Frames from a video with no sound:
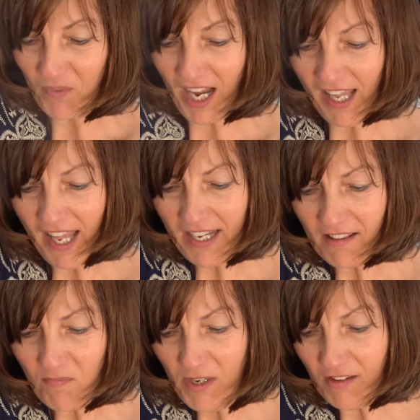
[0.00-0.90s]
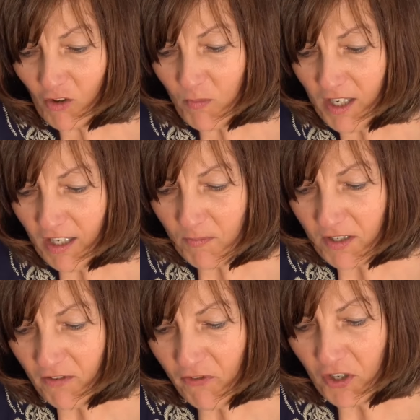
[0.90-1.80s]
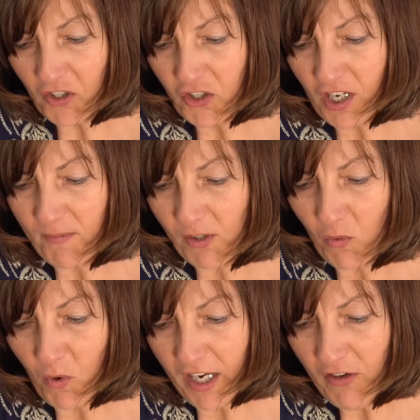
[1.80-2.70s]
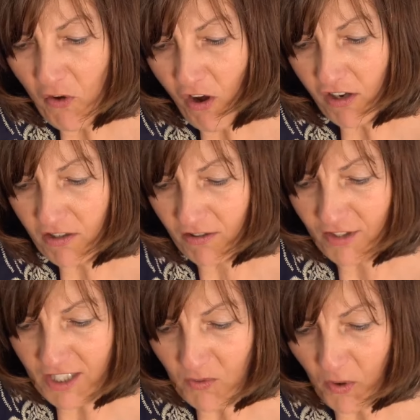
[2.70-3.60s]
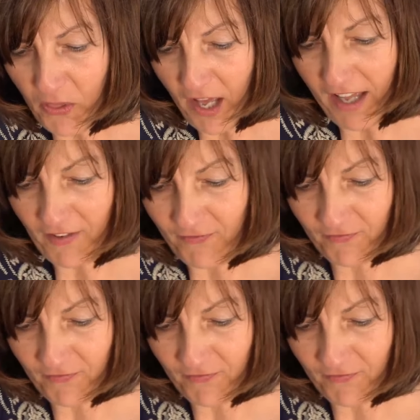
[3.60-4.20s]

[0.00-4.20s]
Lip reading: I like meals to be a little bit different each time, so why not deal with that?